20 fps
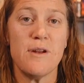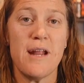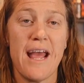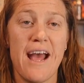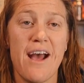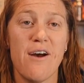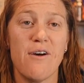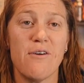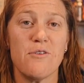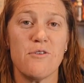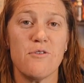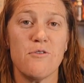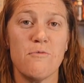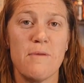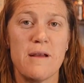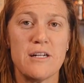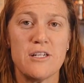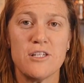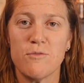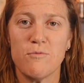now
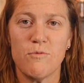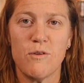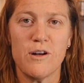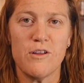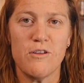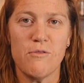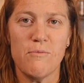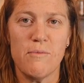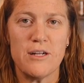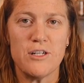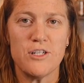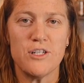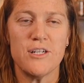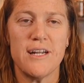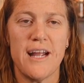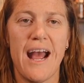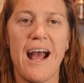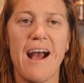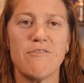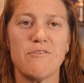one of you mentioned
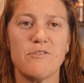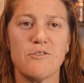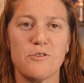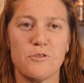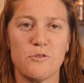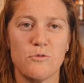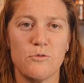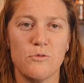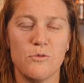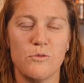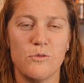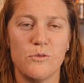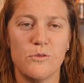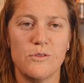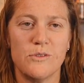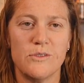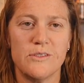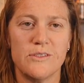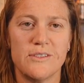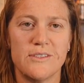after school,
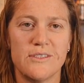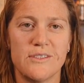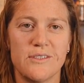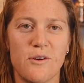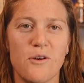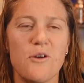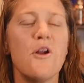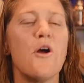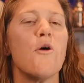or no,